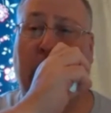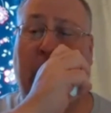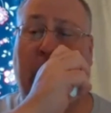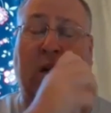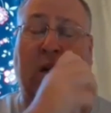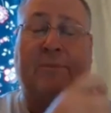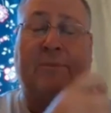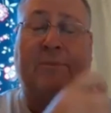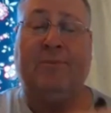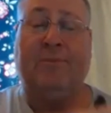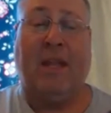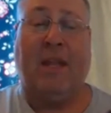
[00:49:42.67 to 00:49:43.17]

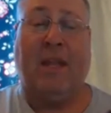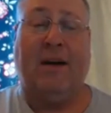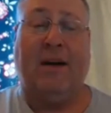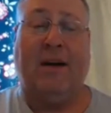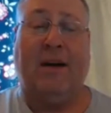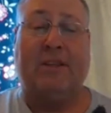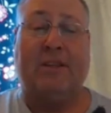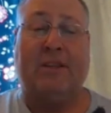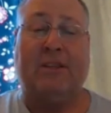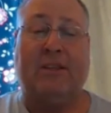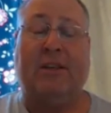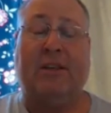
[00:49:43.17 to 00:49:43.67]
Obviously, you'll
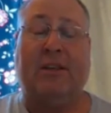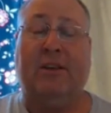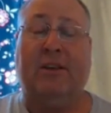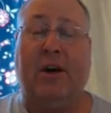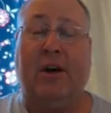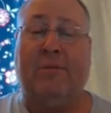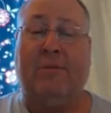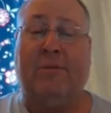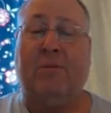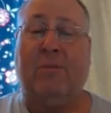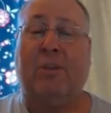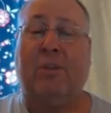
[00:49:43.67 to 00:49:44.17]
have more
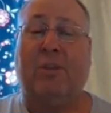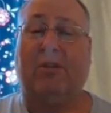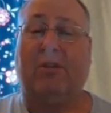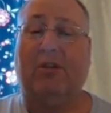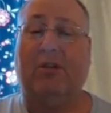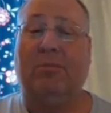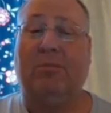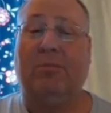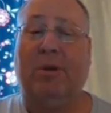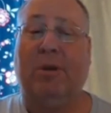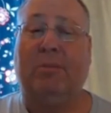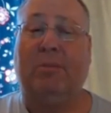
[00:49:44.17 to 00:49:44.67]
crewmen,
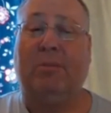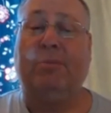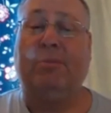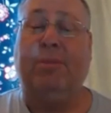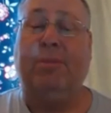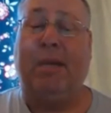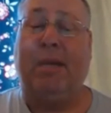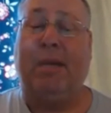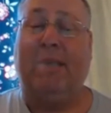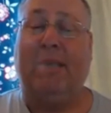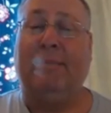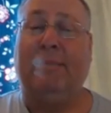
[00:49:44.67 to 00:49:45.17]
but
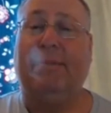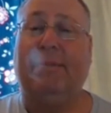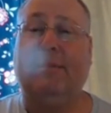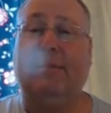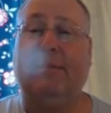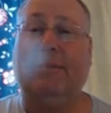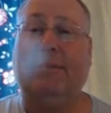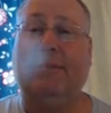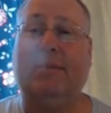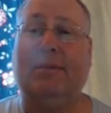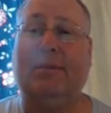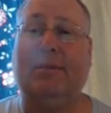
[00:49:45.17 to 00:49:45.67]

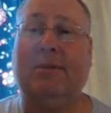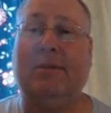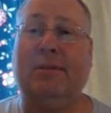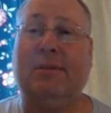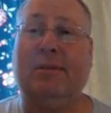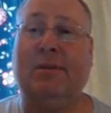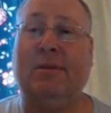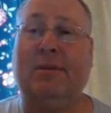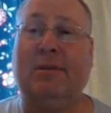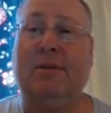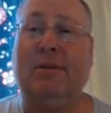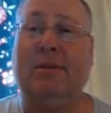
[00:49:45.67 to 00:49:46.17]

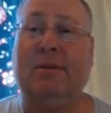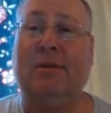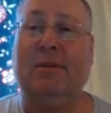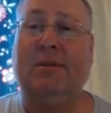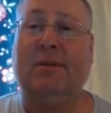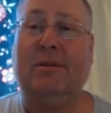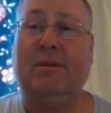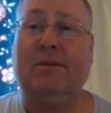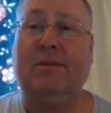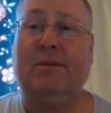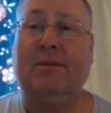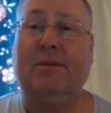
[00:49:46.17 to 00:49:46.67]
yeah,
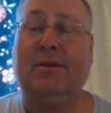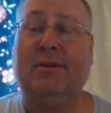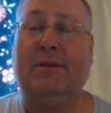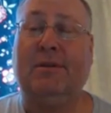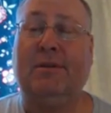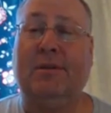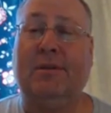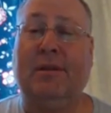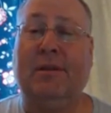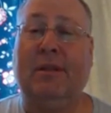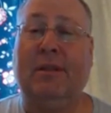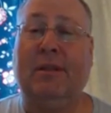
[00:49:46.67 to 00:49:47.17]
this
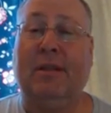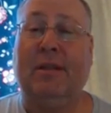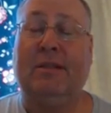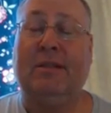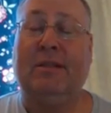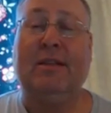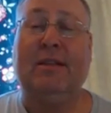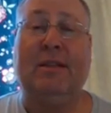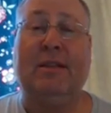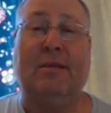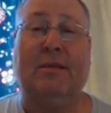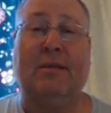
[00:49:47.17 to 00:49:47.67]
uh, is a
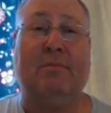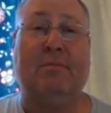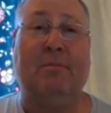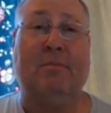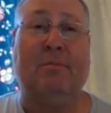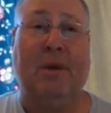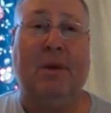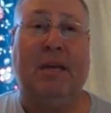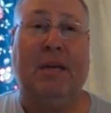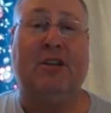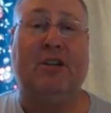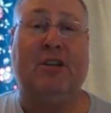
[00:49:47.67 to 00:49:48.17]
big
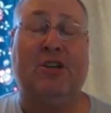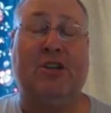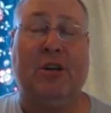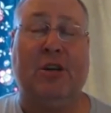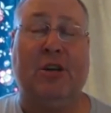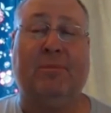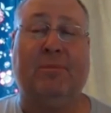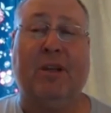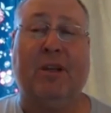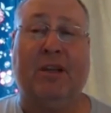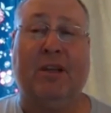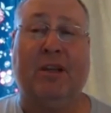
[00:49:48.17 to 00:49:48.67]
ship that they're
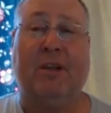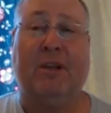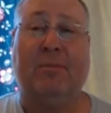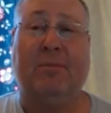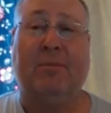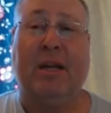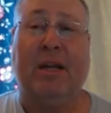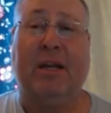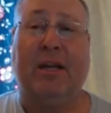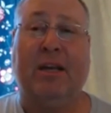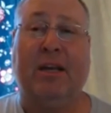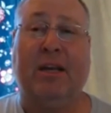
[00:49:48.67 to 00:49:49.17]
making
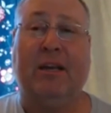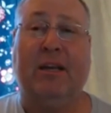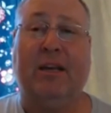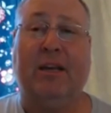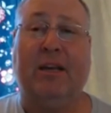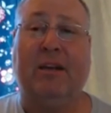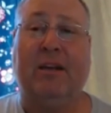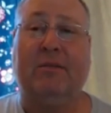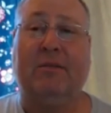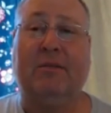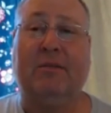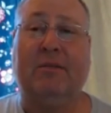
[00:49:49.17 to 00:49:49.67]
here.
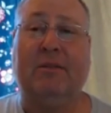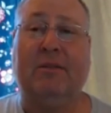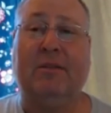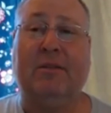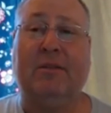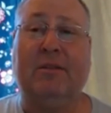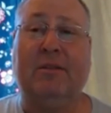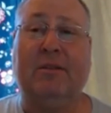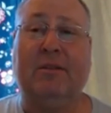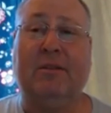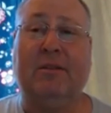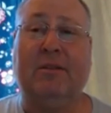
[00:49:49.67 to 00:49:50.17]
Is it
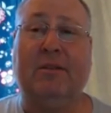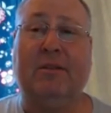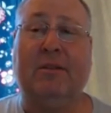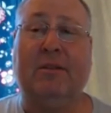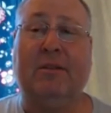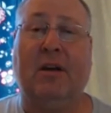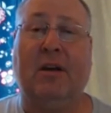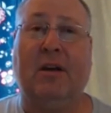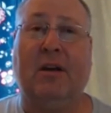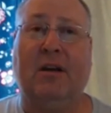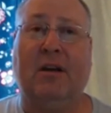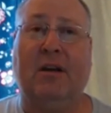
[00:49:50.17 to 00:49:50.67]
like big
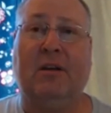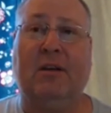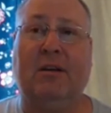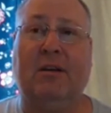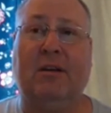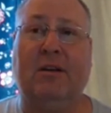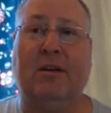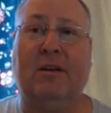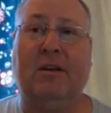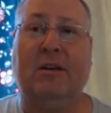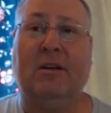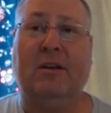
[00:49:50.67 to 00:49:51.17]
enough for a
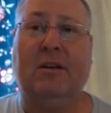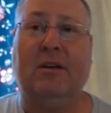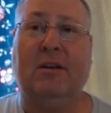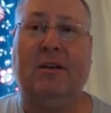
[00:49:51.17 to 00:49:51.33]
joint?